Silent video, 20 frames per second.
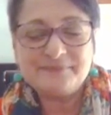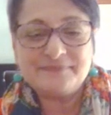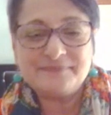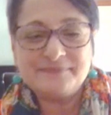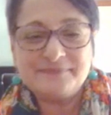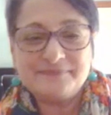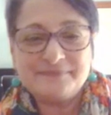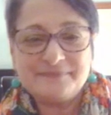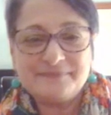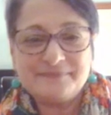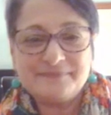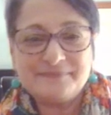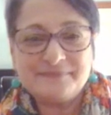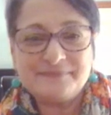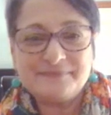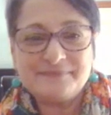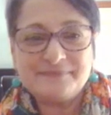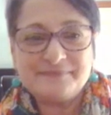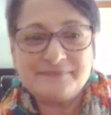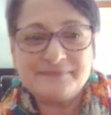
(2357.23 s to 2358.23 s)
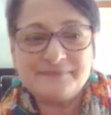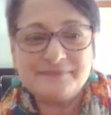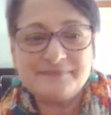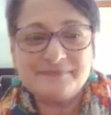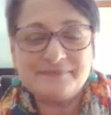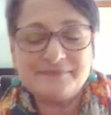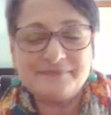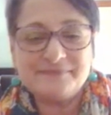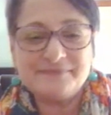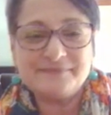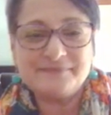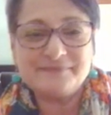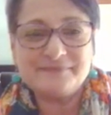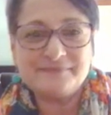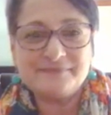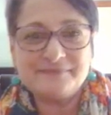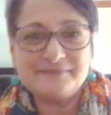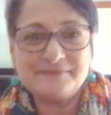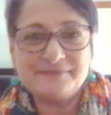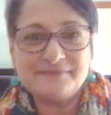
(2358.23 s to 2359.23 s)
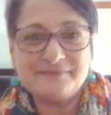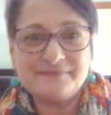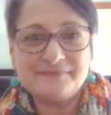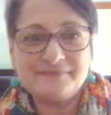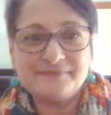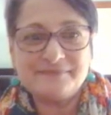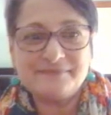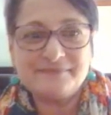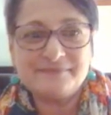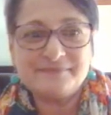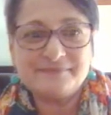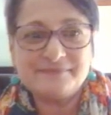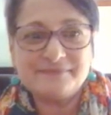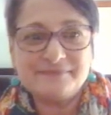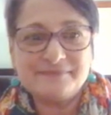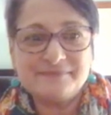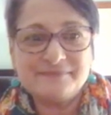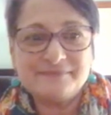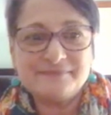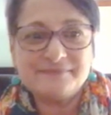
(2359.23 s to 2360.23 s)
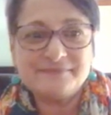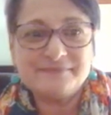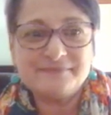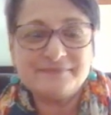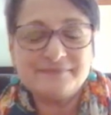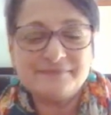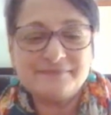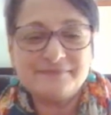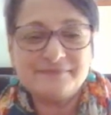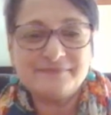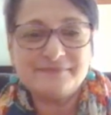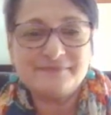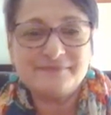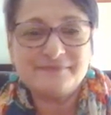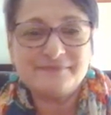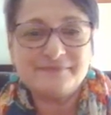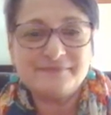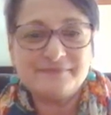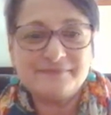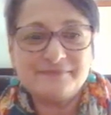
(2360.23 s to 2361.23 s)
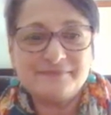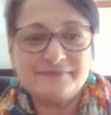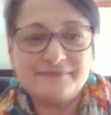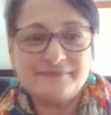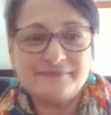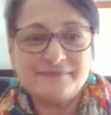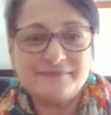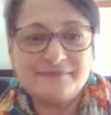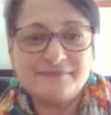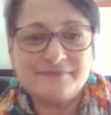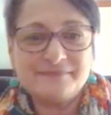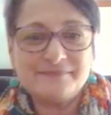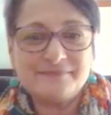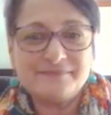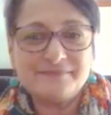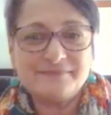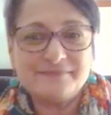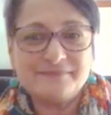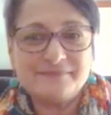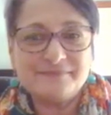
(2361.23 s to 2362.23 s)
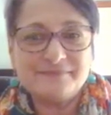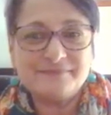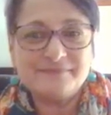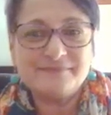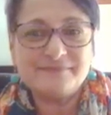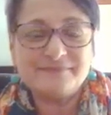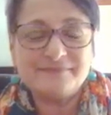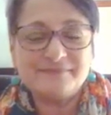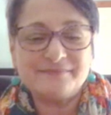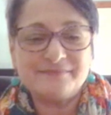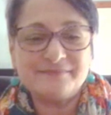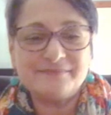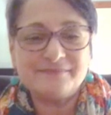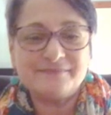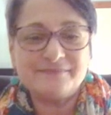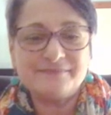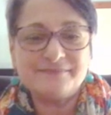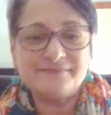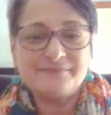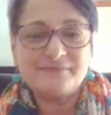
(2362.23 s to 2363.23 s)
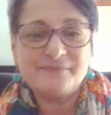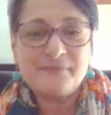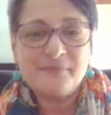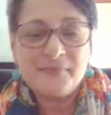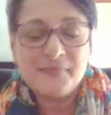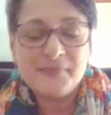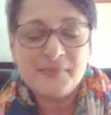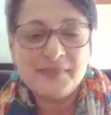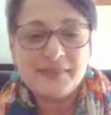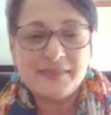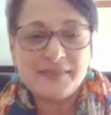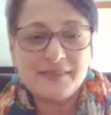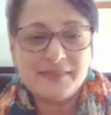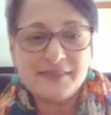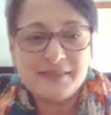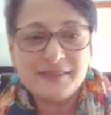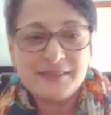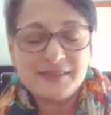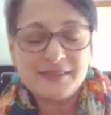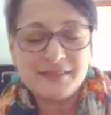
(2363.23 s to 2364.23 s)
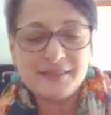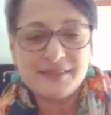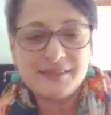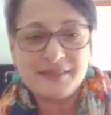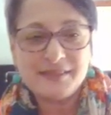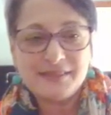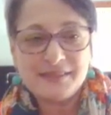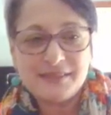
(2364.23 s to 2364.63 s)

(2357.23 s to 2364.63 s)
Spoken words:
The person shown says nothing.